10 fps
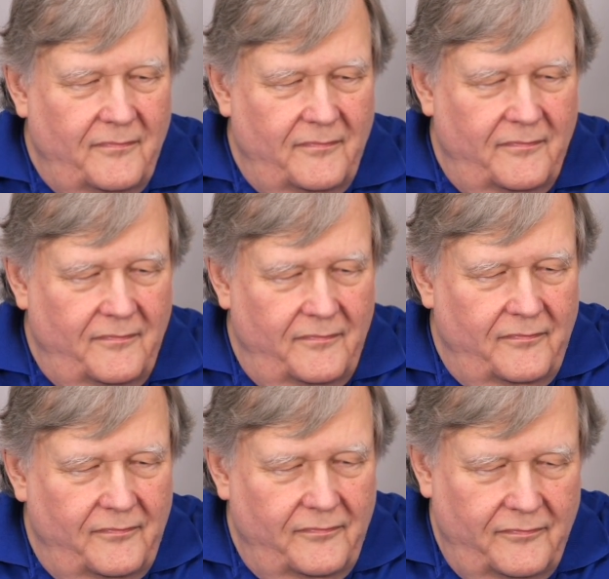
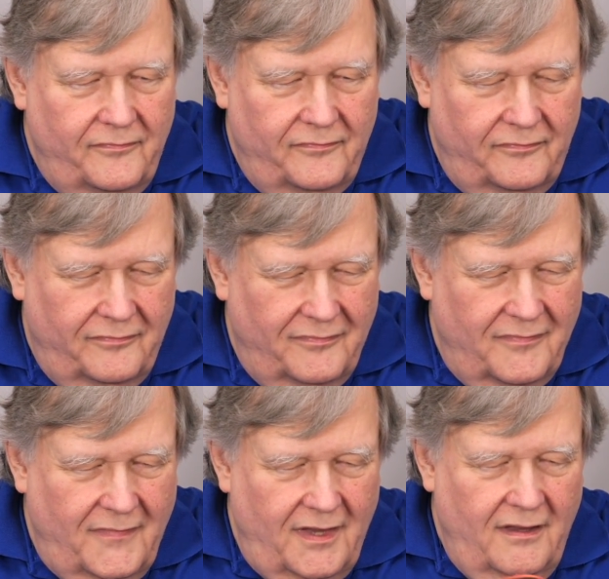
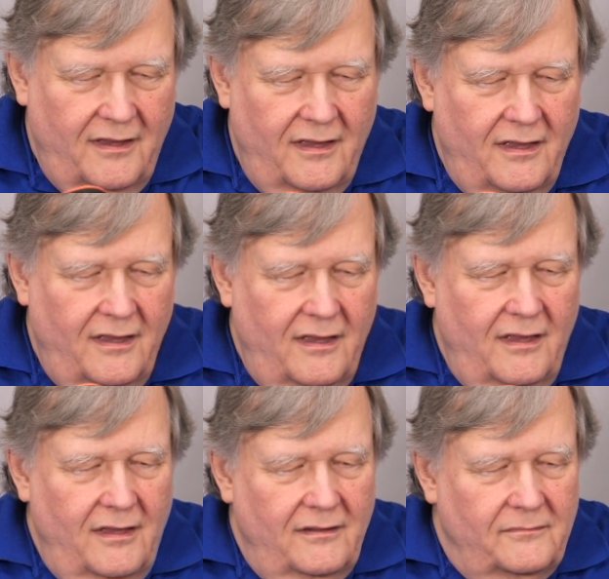
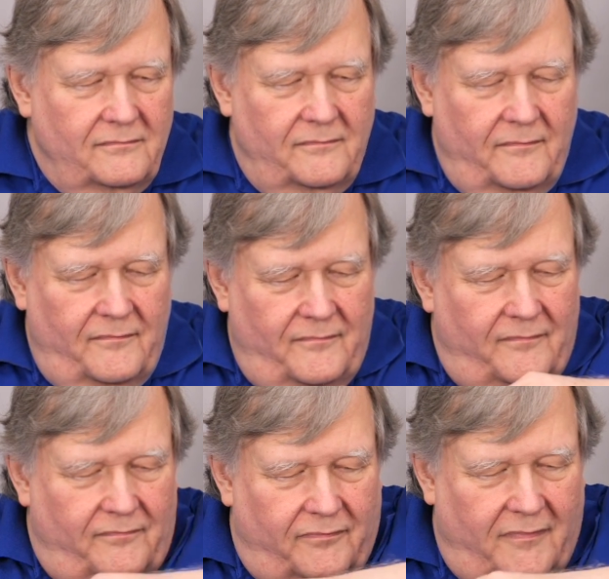
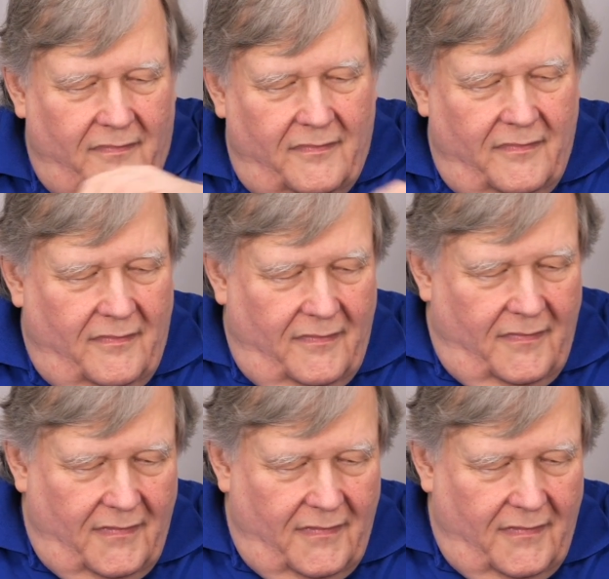Nobody speaks.